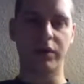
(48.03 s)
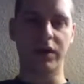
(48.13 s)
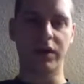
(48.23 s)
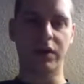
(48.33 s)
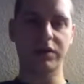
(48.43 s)

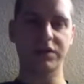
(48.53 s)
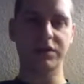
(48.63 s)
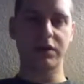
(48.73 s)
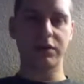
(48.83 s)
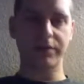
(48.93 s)
We
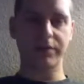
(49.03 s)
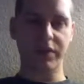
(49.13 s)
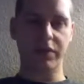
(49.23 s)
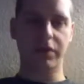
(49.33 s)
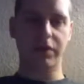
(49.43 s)
also
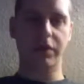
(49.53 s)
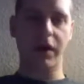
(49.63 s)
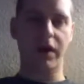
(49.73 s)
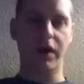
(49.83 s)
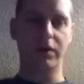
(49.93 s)

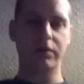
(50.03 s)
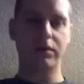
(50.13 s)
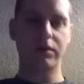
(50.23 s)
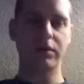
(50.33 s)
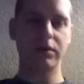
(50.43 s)
thought
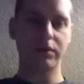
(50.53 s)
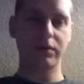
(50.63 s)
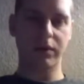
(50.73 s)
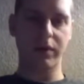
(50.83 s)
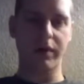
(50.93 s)

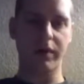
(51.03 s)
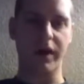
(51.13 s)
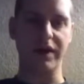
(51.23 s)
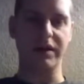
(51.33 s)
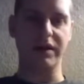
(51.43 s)

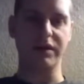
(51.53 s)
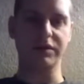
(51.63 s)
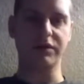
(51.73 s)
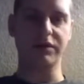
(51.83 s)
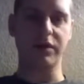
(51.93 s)
about
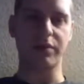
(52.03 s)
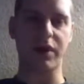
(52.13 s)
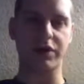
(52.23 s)
ideas for the